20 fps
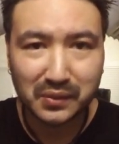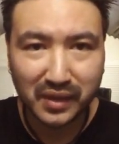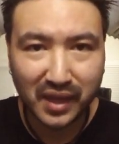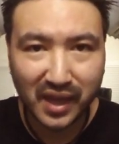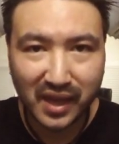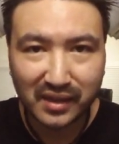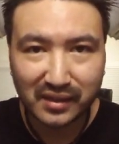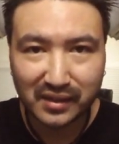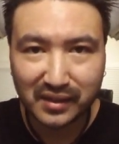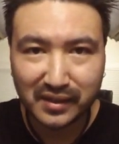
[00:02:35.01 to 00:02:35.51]

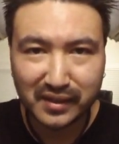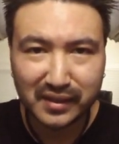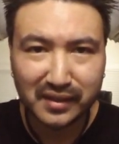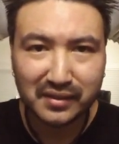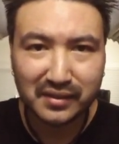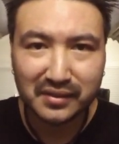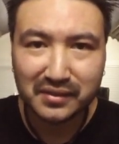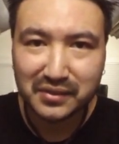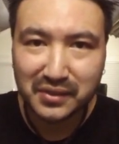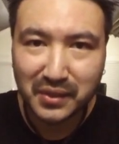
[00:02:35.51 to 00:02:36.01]

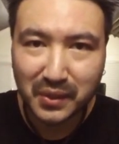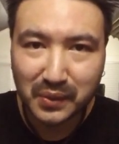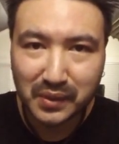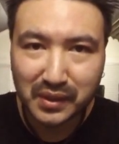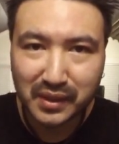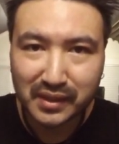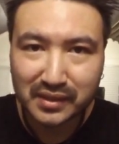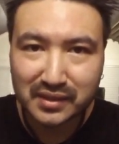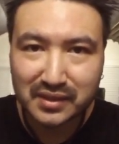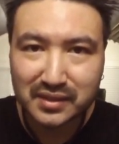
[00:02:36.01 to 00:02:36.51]
candy,
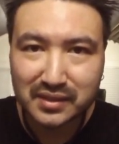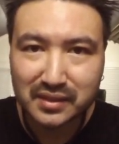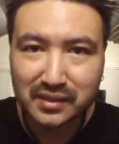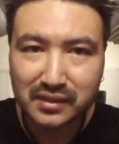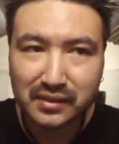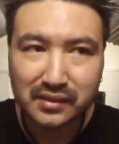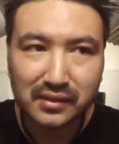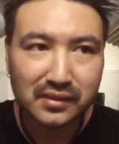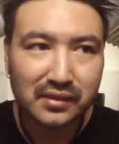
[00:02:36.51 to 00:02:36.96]
donuts,